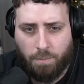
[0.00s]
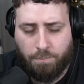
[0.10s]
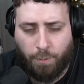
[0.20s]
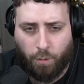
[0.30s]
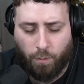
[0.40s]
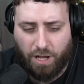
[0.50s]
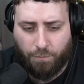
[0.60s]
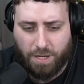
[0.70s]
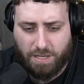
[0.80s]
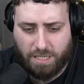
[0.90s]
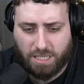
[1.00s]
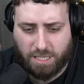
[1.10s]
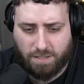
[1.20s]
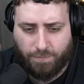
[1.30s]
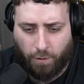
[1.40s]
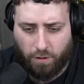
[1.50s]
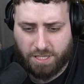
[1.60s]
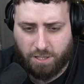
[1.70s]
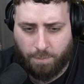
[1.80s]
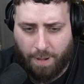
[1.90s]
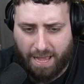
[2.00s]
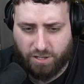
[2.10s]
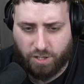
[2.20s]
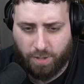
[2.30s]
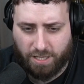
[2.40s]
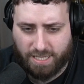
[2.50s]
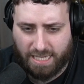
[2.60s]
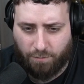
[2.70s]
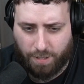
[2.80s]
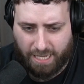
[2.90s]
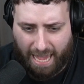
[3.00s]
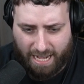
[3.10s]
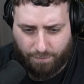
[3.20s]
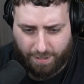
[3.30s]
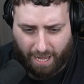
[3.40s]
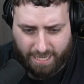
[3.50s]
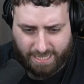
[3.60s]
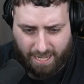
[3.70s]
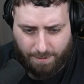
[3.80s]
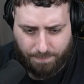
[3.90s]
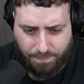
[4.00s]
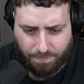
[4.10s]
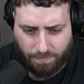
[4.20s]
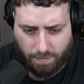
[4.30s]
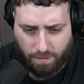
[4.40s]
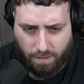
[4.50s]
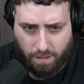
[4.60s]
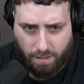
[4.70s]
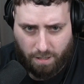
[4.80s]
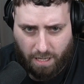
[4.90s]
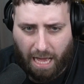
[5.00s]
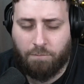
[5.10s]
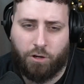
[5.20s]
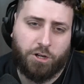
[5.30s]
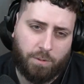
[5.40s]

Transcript: But if we force to the bench, we can see if we can get anything nice there. I'm gonna.